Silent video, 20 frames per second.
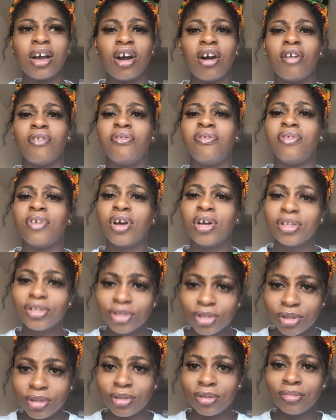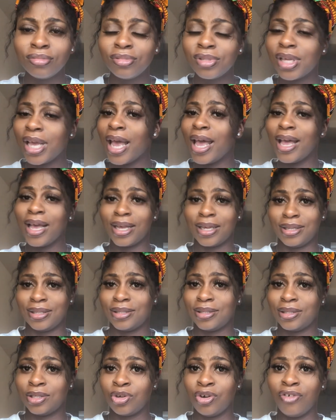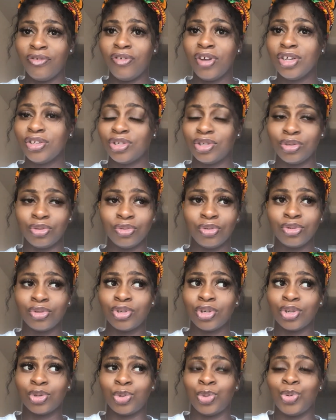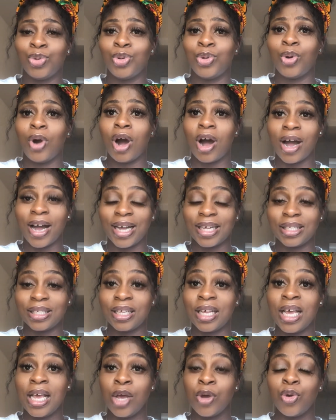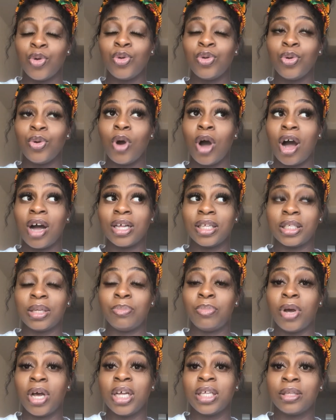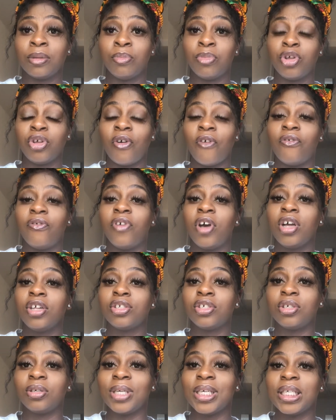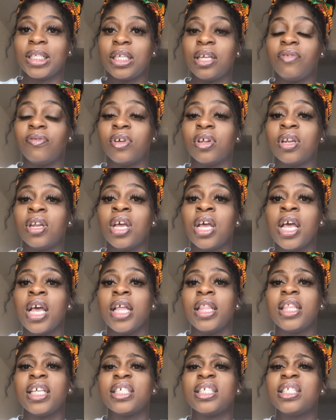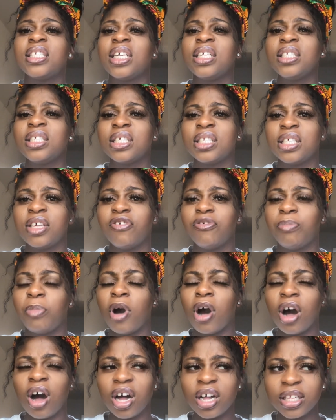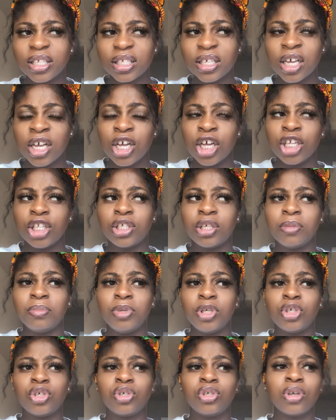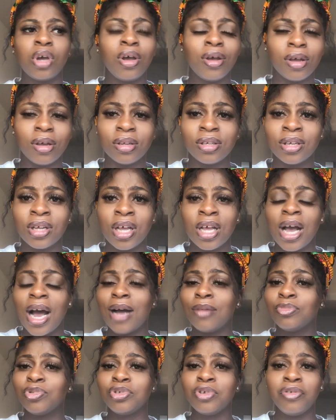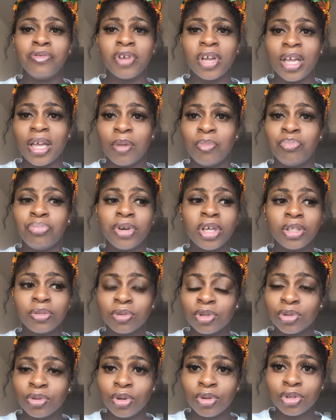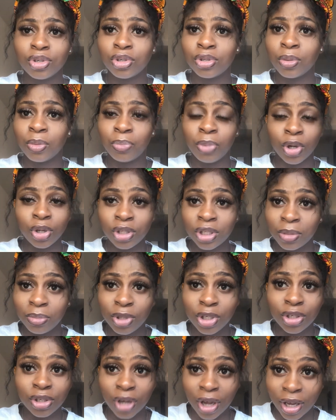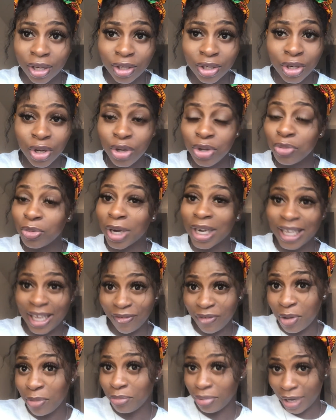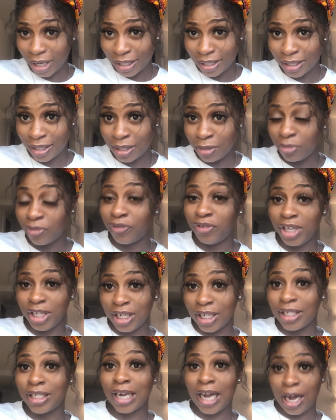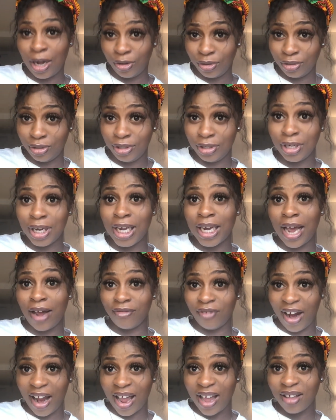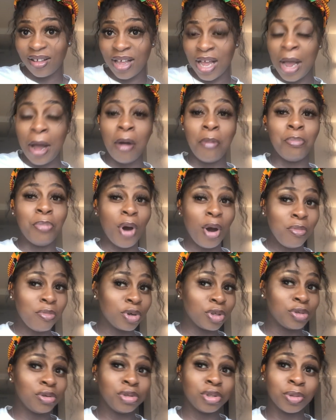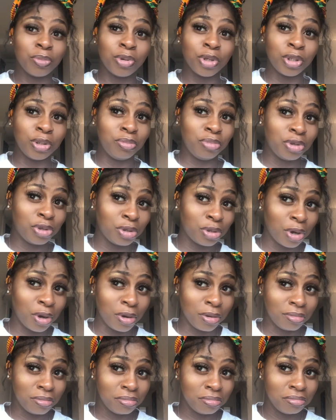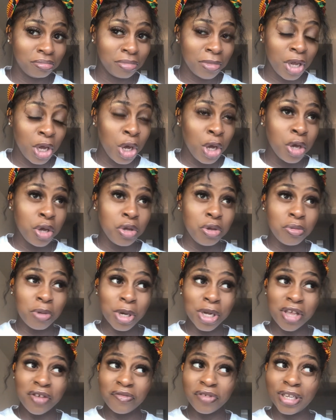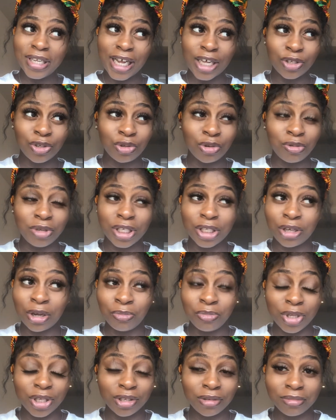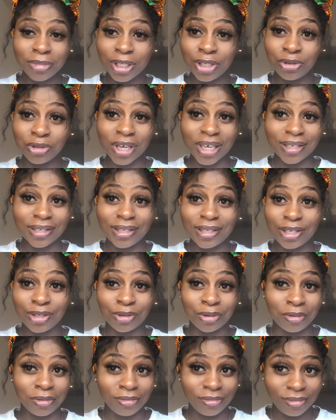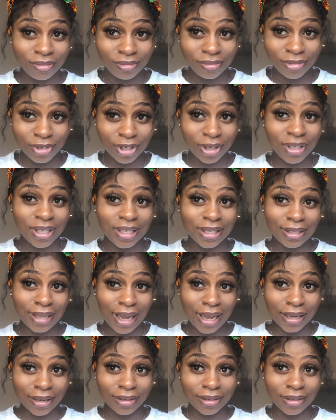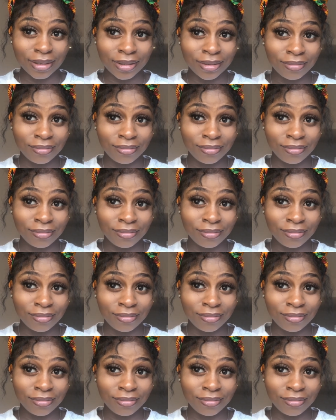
our virtue. Yes, your virtue is not just who you are as a person, but your virtue is even the sensitive parts to be shown. I'm sorry, breast was not supposed to be shown. You know, you were given breasts to feed a child, you know that, right? Bum was not supposed to be shown. You are given that so it can be something you can sit on. Do you understand?